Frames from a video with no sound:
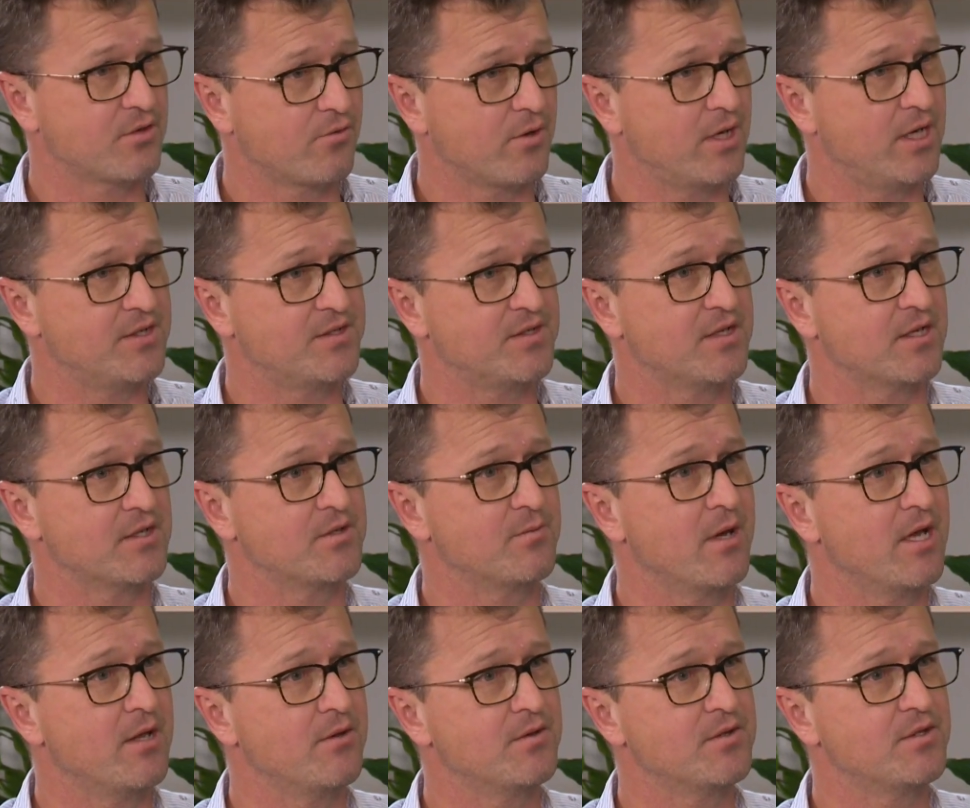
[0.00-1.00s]
3 to 6
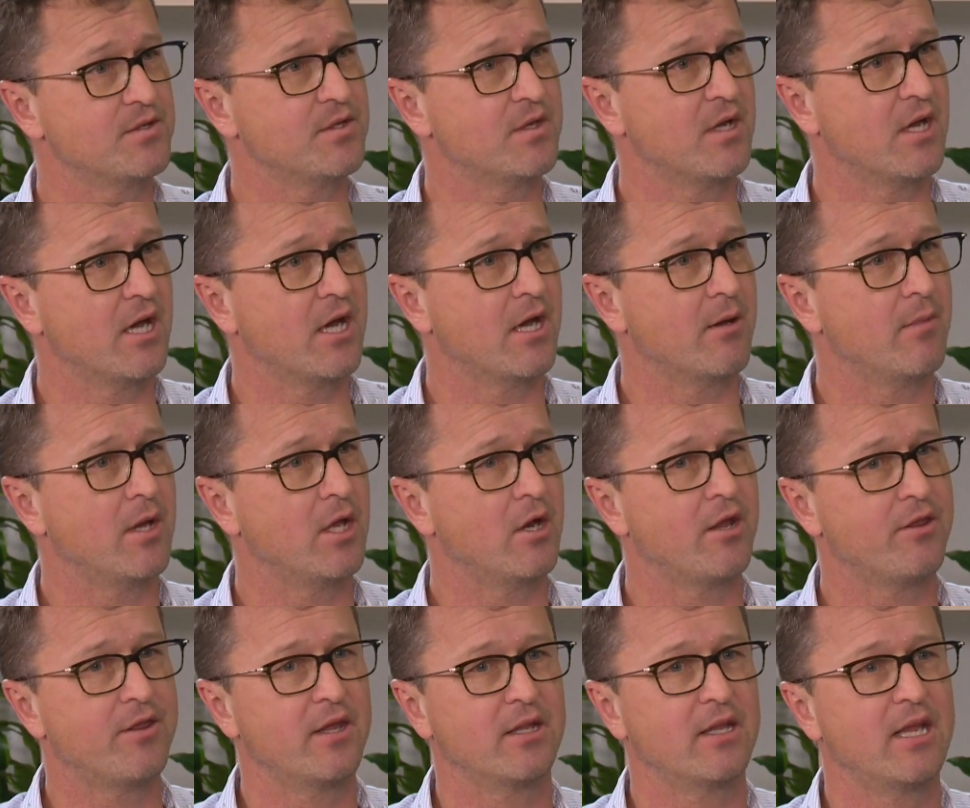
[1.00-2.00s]
months. Okay. And
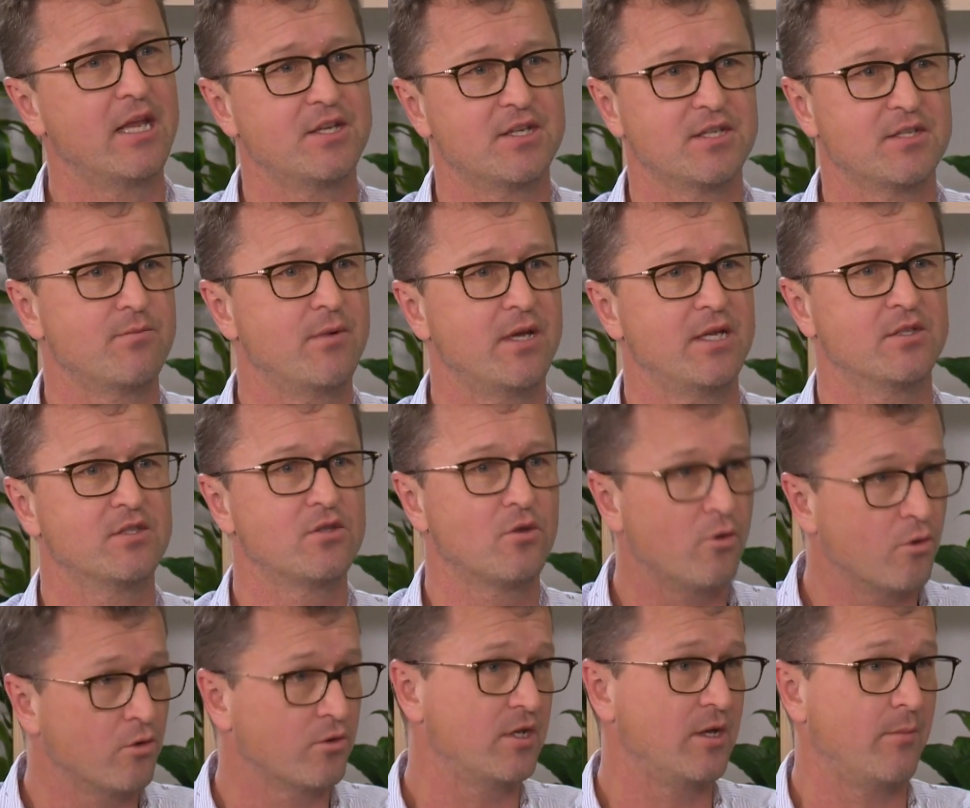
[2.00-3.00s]
I think that just means
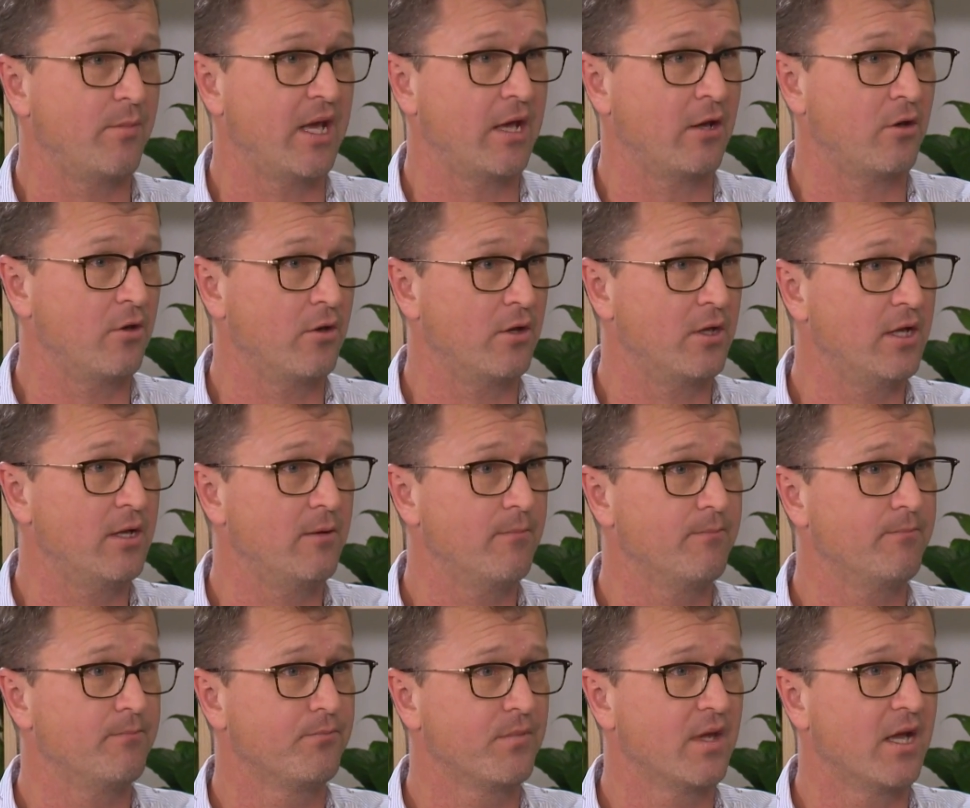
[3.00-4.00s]
talk to your bank early.
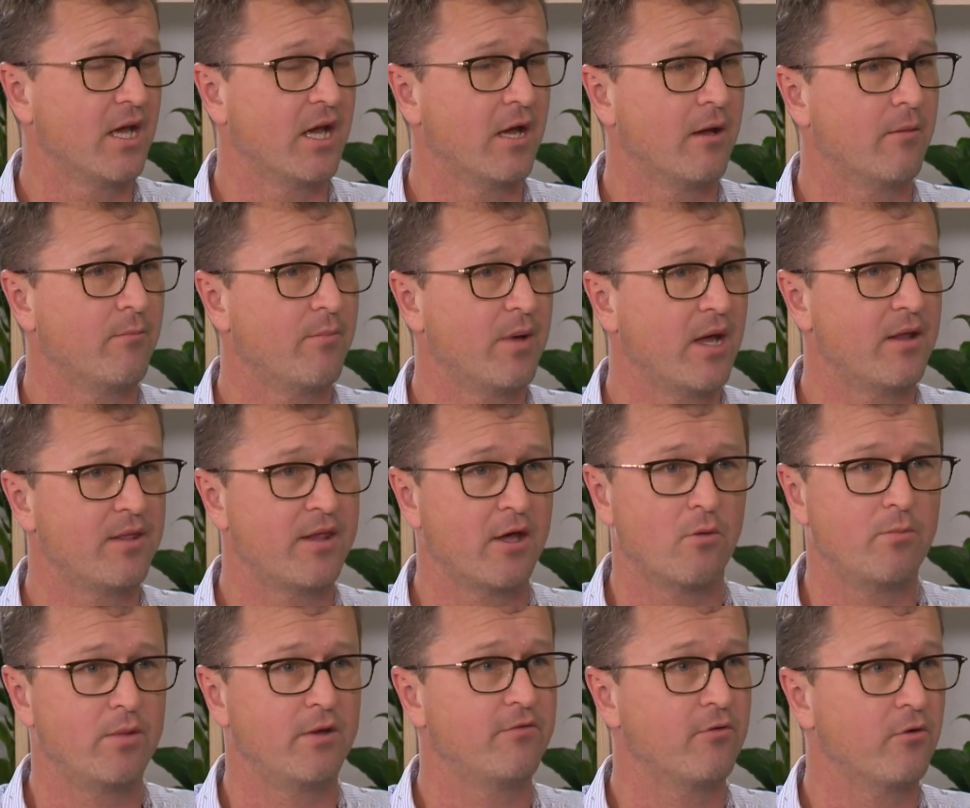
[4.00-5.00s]
But
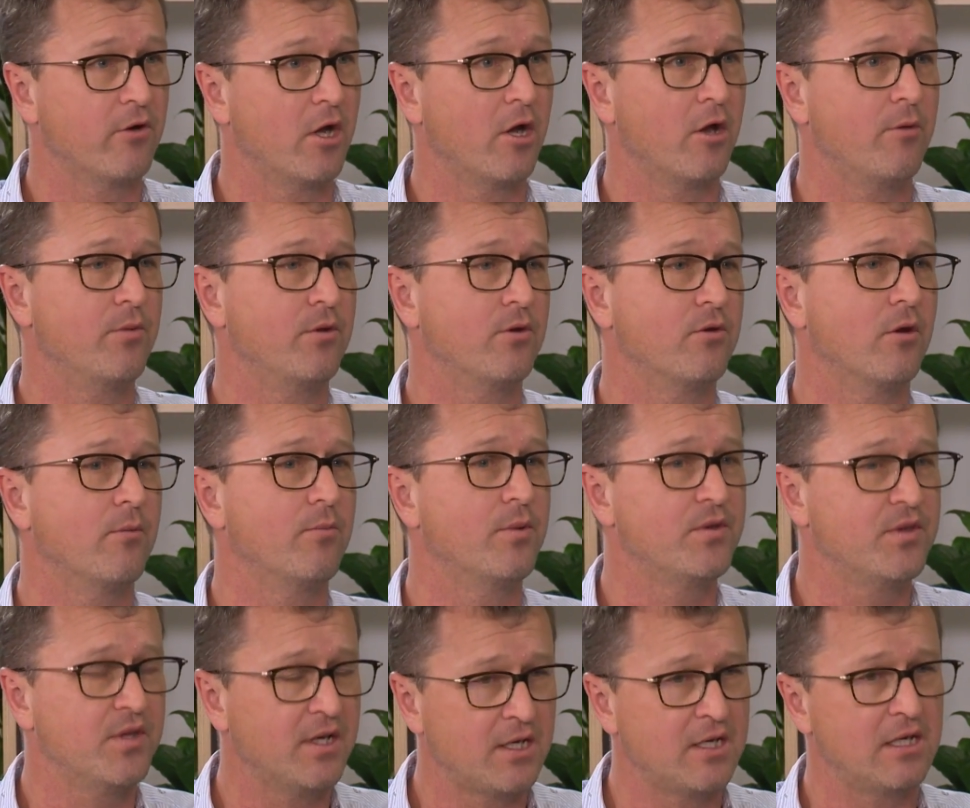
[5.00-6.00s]
they'll be very open to it,
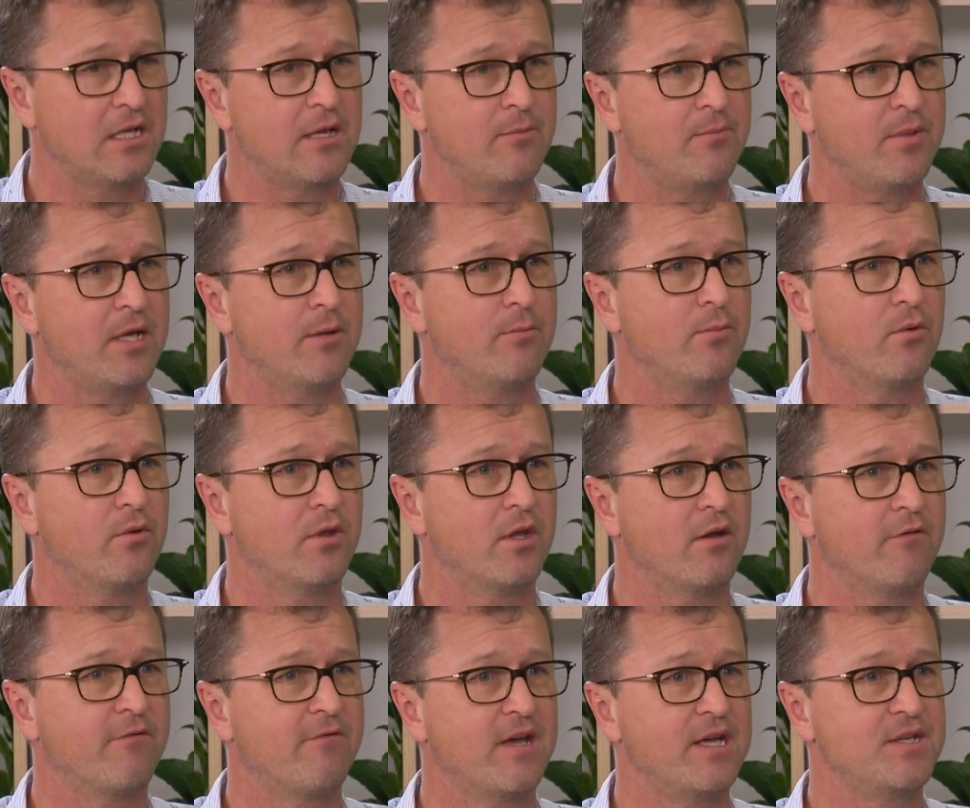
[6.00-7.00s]
particularly people
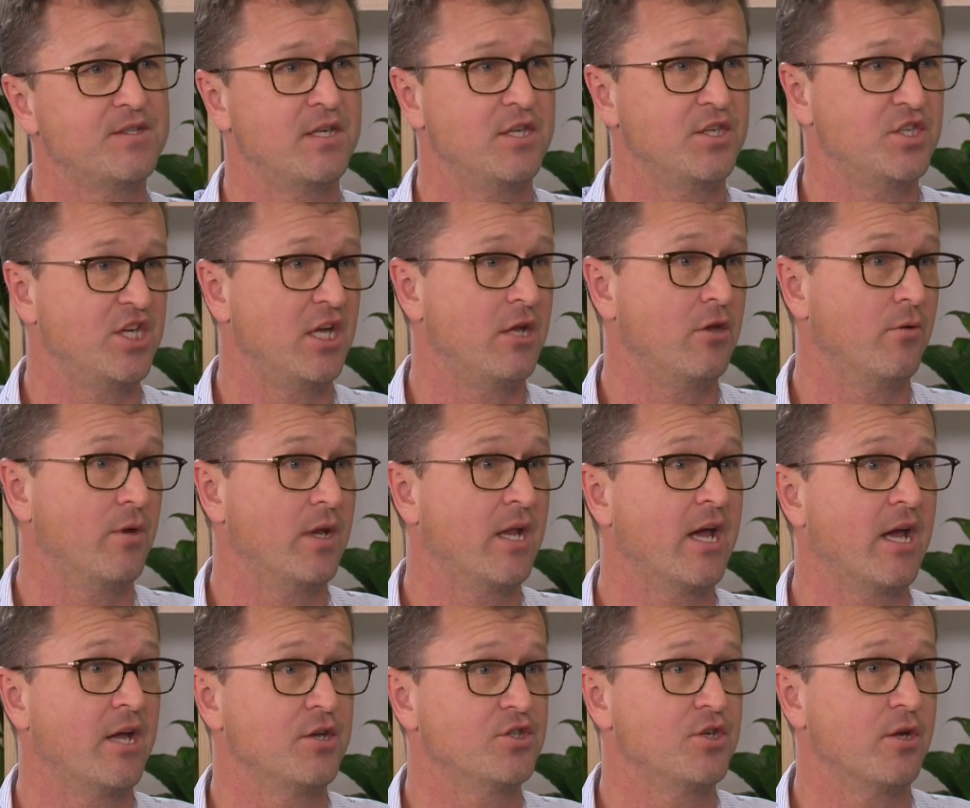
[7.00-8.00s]
that are facing genuine
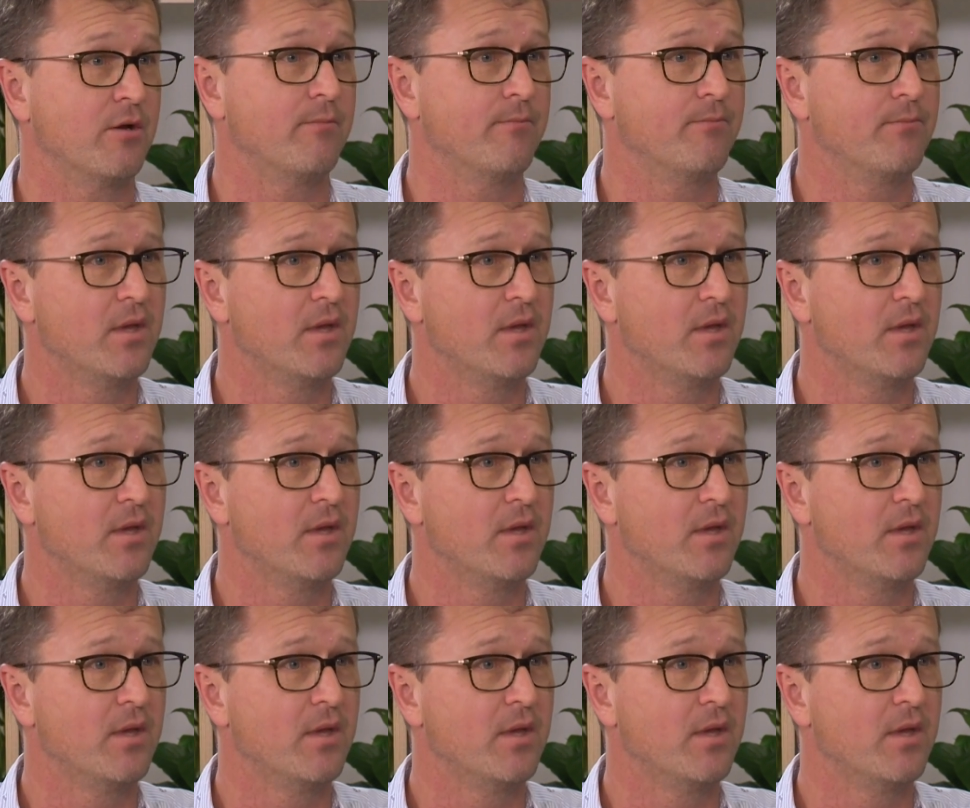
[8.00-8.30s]
hardship.